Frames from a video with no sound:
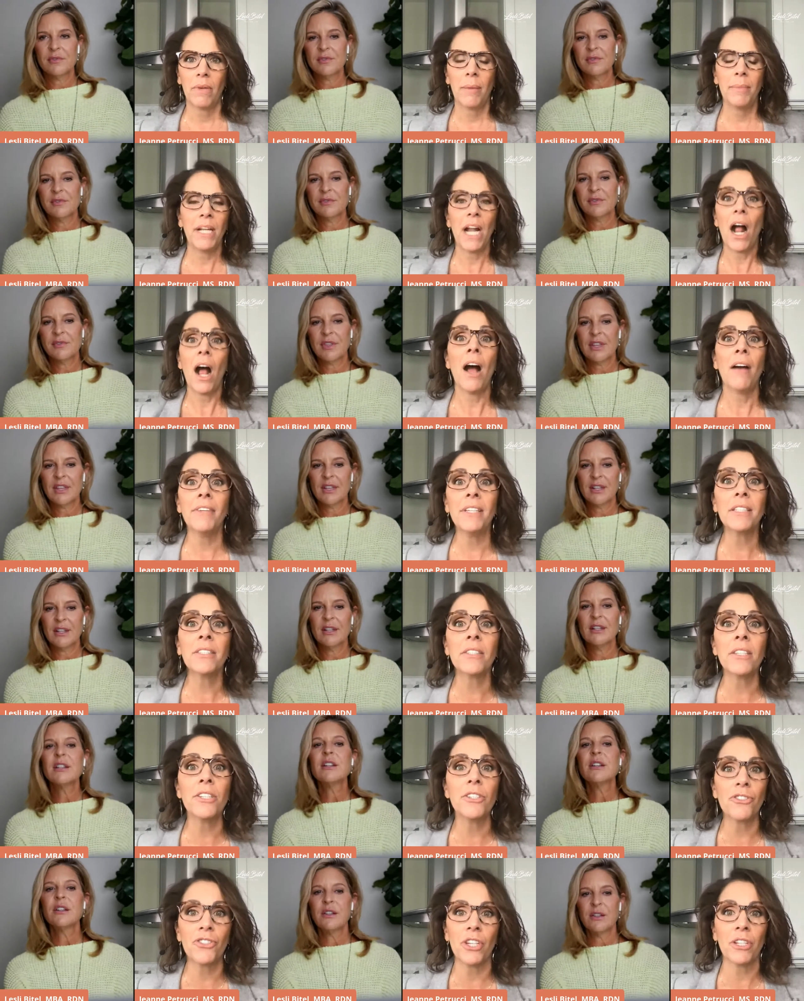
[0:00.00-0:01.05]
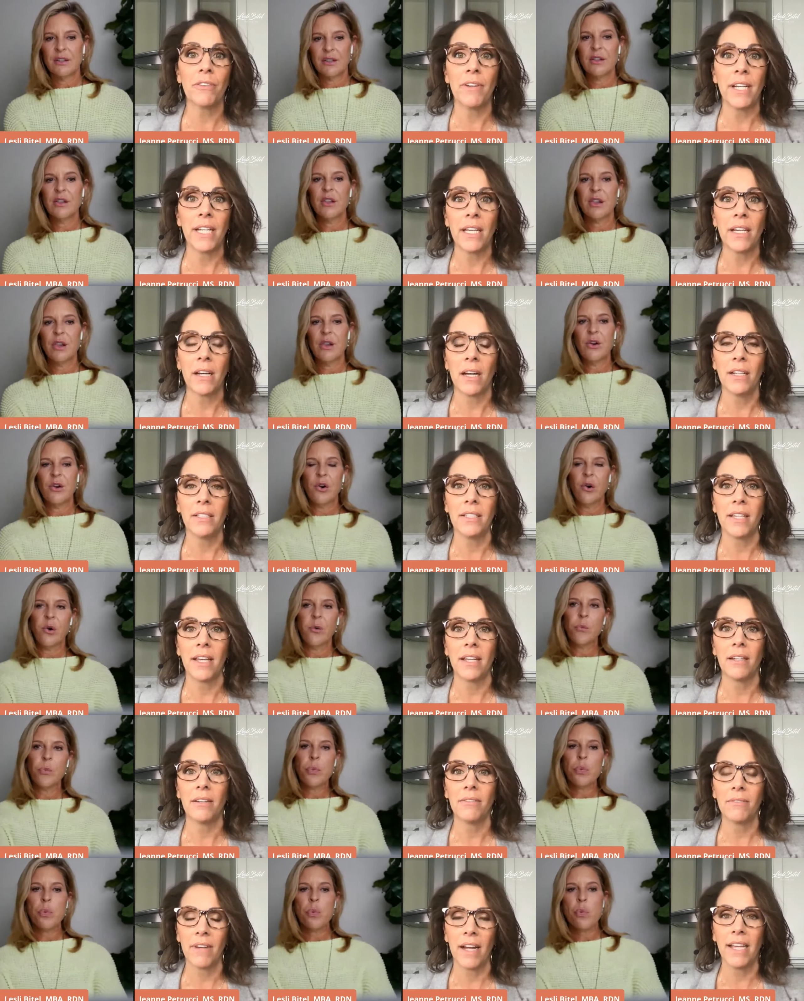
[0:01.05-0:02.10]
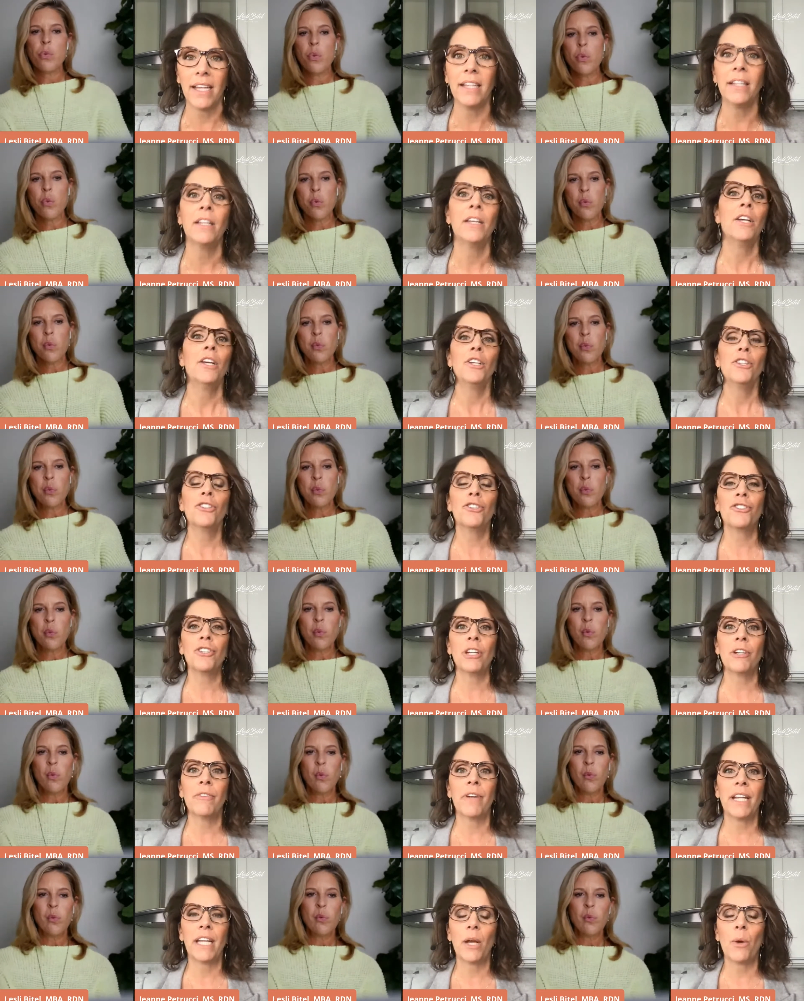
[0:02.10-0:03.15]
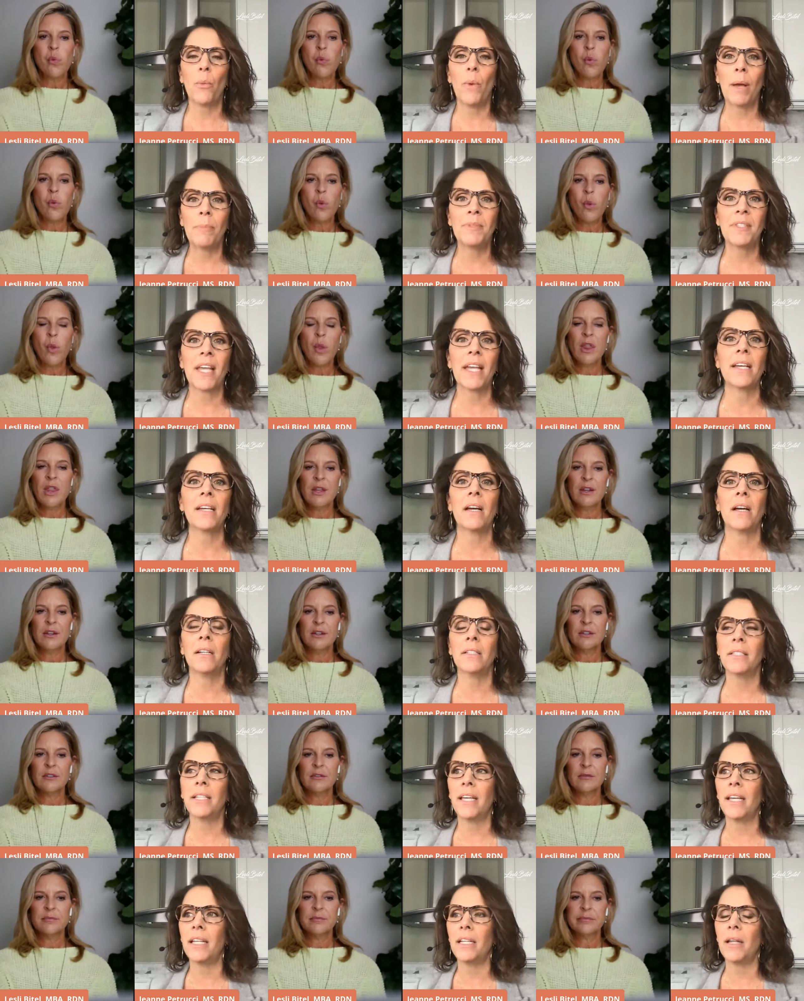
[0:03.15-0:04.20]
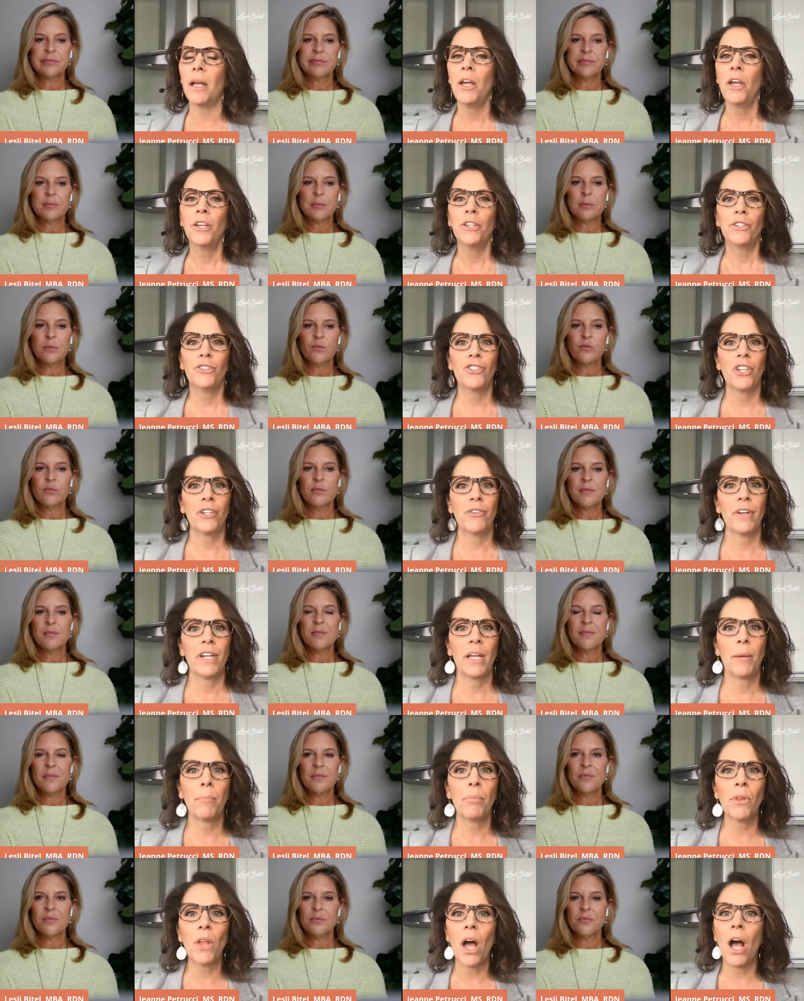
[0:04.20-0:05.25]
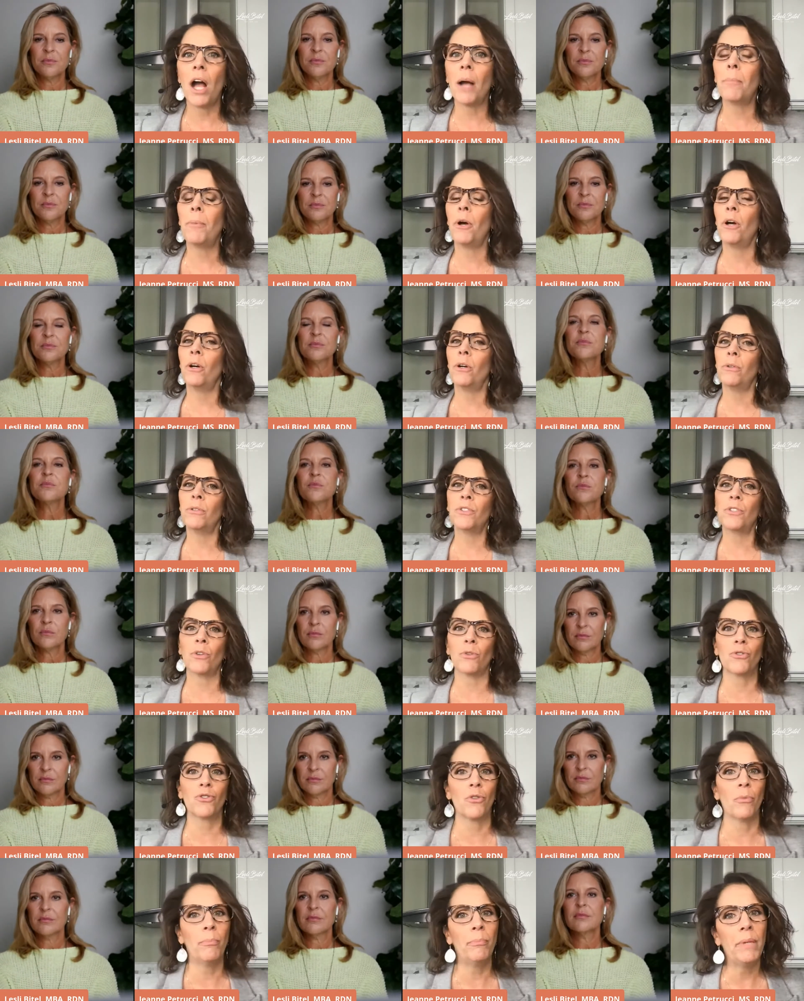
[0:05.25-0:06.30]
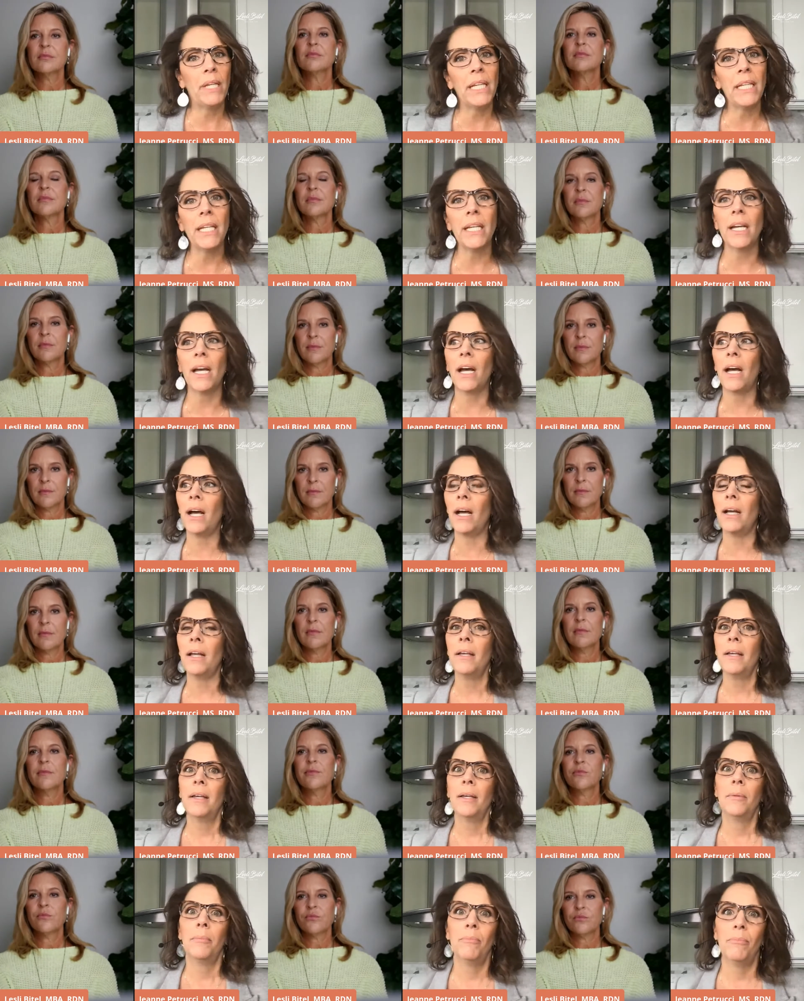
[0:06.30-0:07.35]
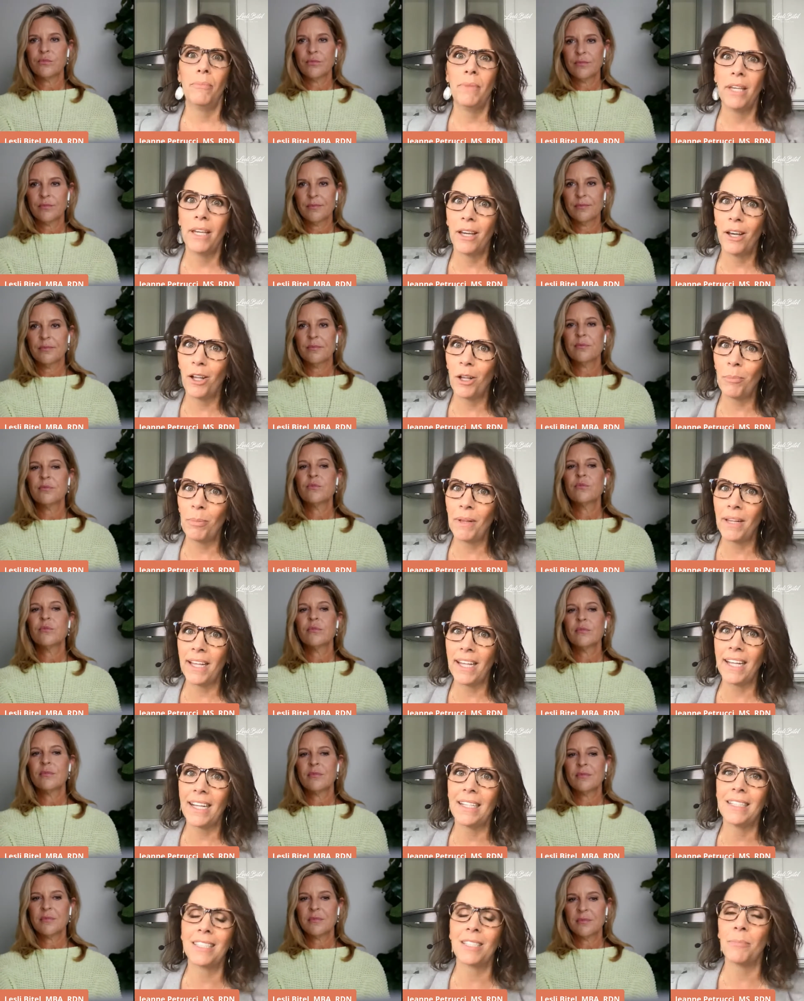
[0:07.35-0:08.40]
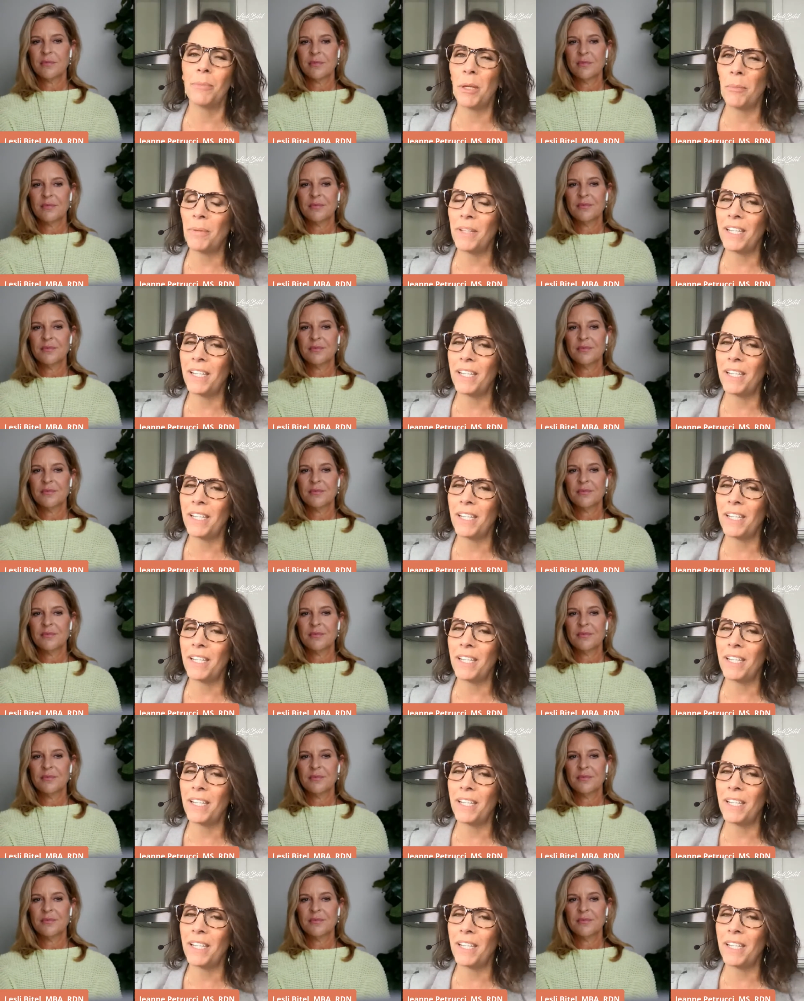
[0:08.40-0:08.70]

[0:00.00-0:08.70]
Speaker 1: I mean, obviously you're generating content, right? You're generating website content, you're generating blog posts, social media, meal plans. Meal